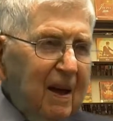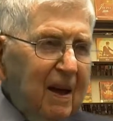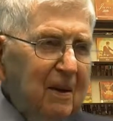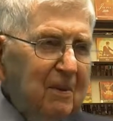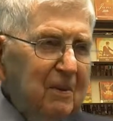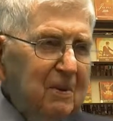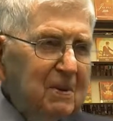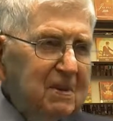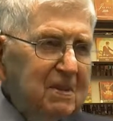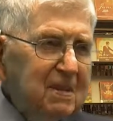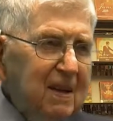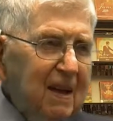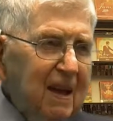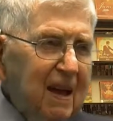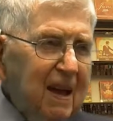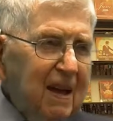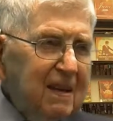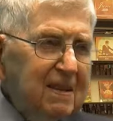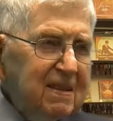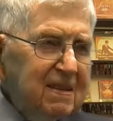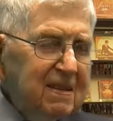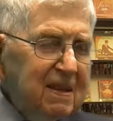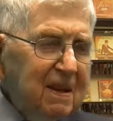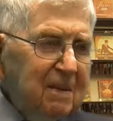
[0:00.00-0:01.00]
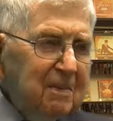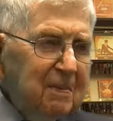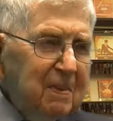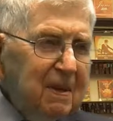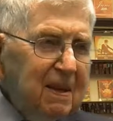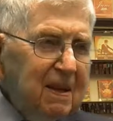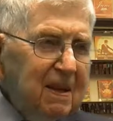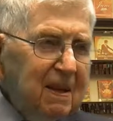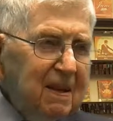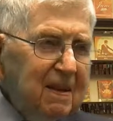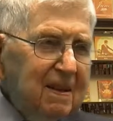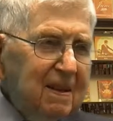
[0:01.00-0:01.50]
was asked
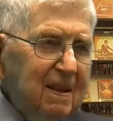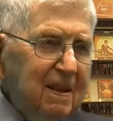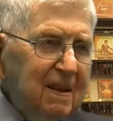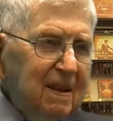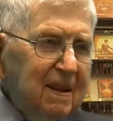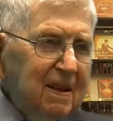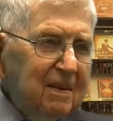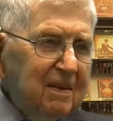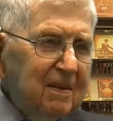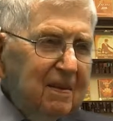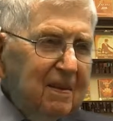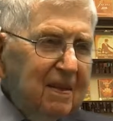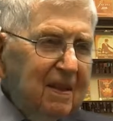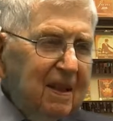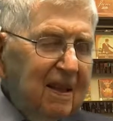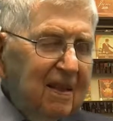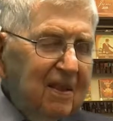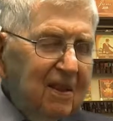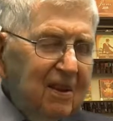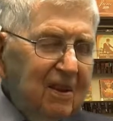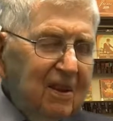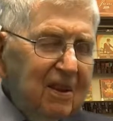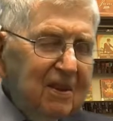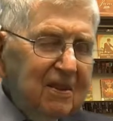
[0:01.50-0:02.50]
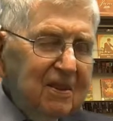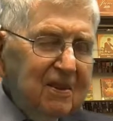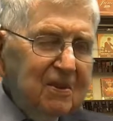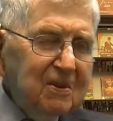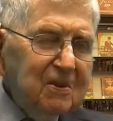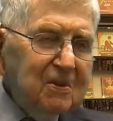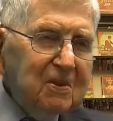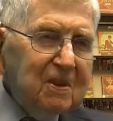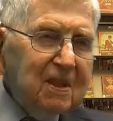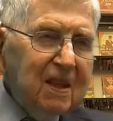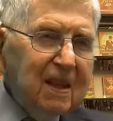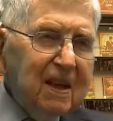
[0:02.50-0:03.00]
something along
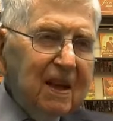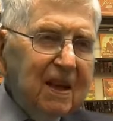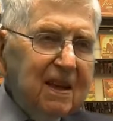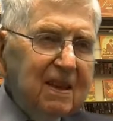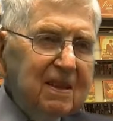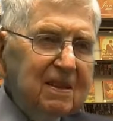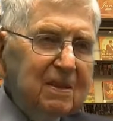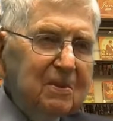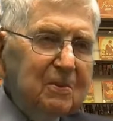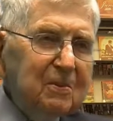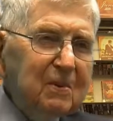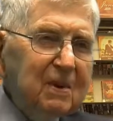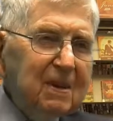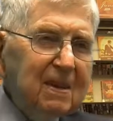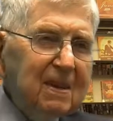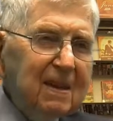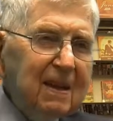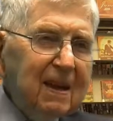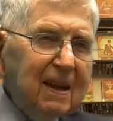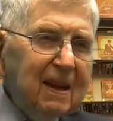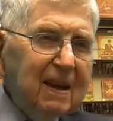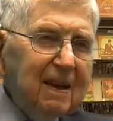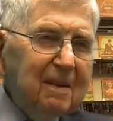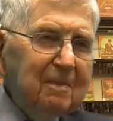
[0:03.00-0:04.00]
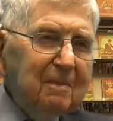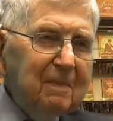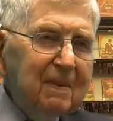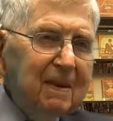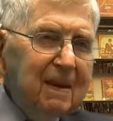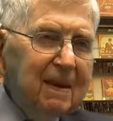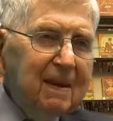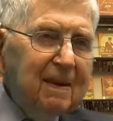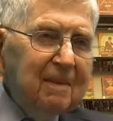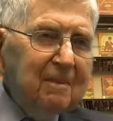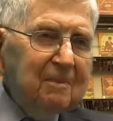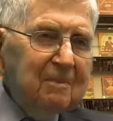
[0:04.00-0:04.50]
those lines one time
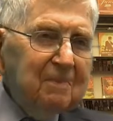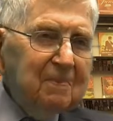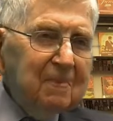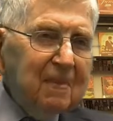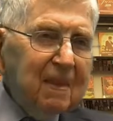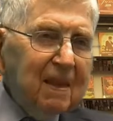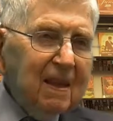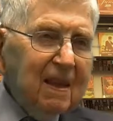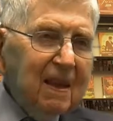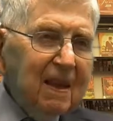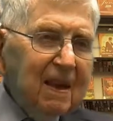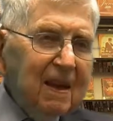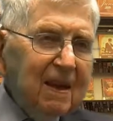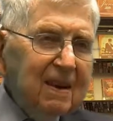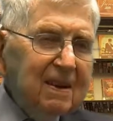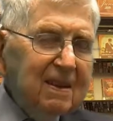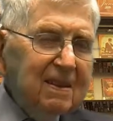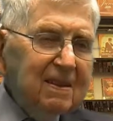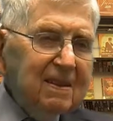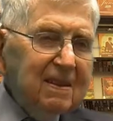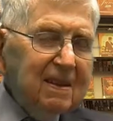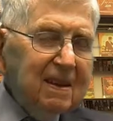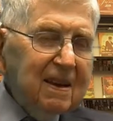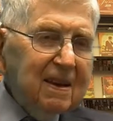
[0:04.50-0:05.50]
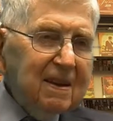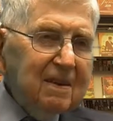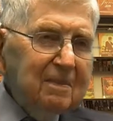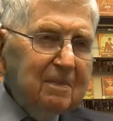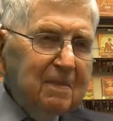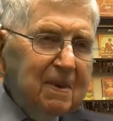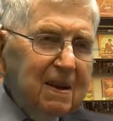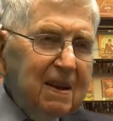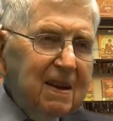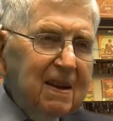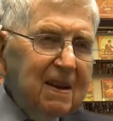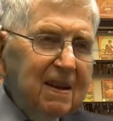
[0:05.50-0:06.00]
at a
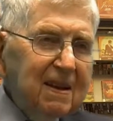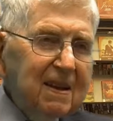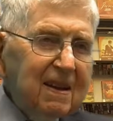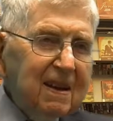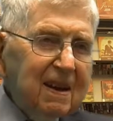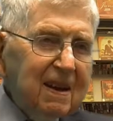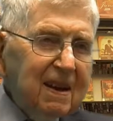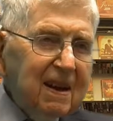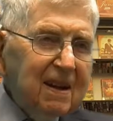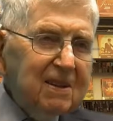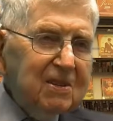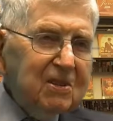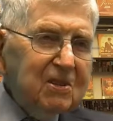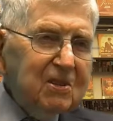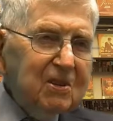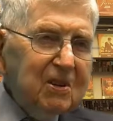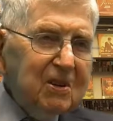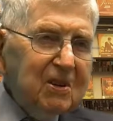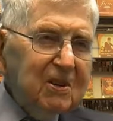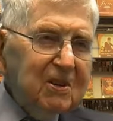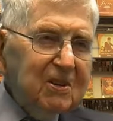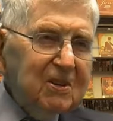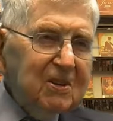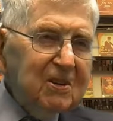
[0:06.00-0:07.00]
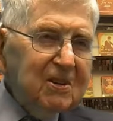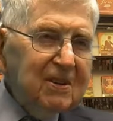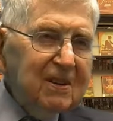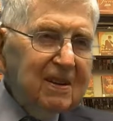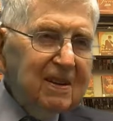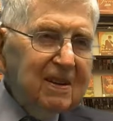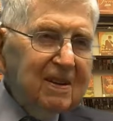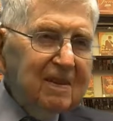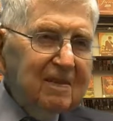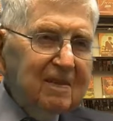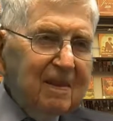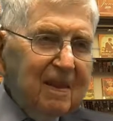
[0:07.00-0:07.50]
meeting at our church,
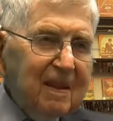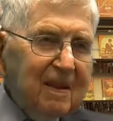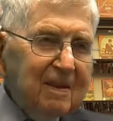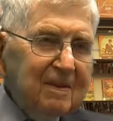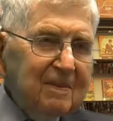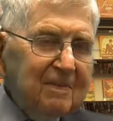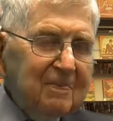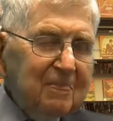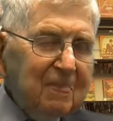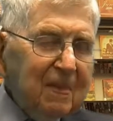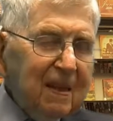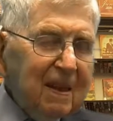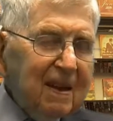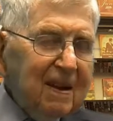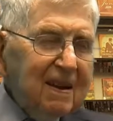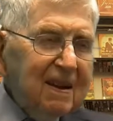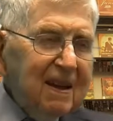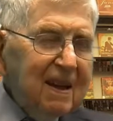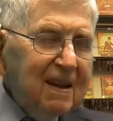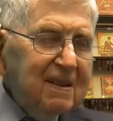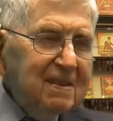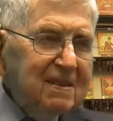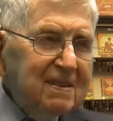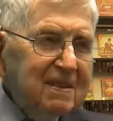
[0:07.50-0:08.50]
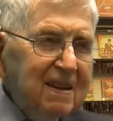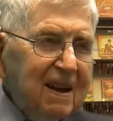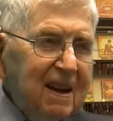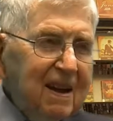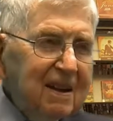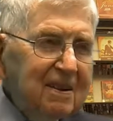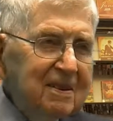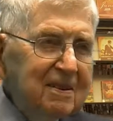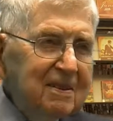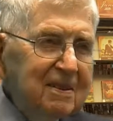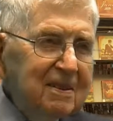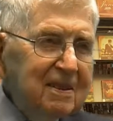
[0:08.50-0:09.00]
and I
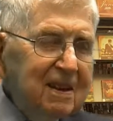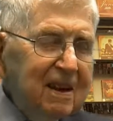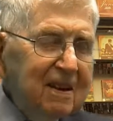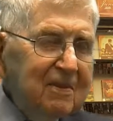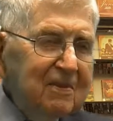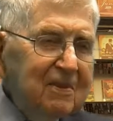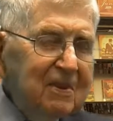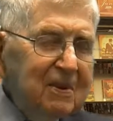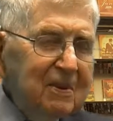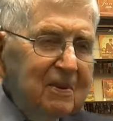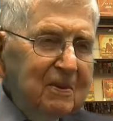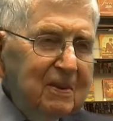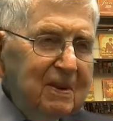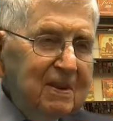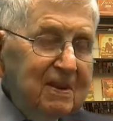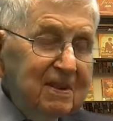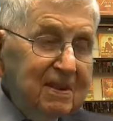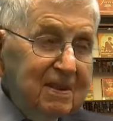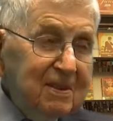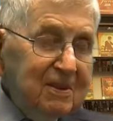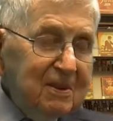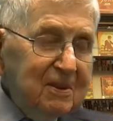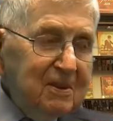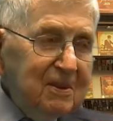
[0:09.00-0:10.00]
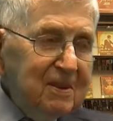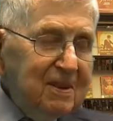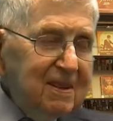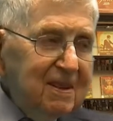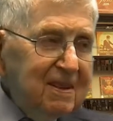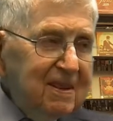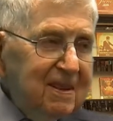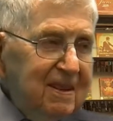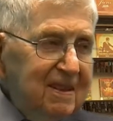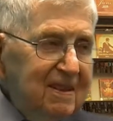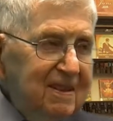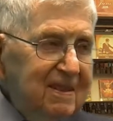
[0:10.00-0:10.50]
startled everyone, including
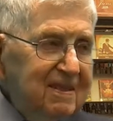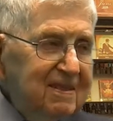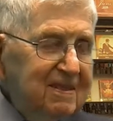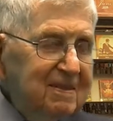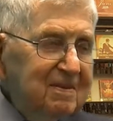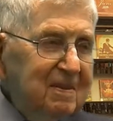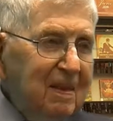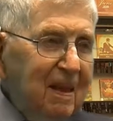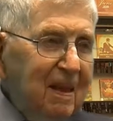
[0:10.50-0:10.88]
Dillis,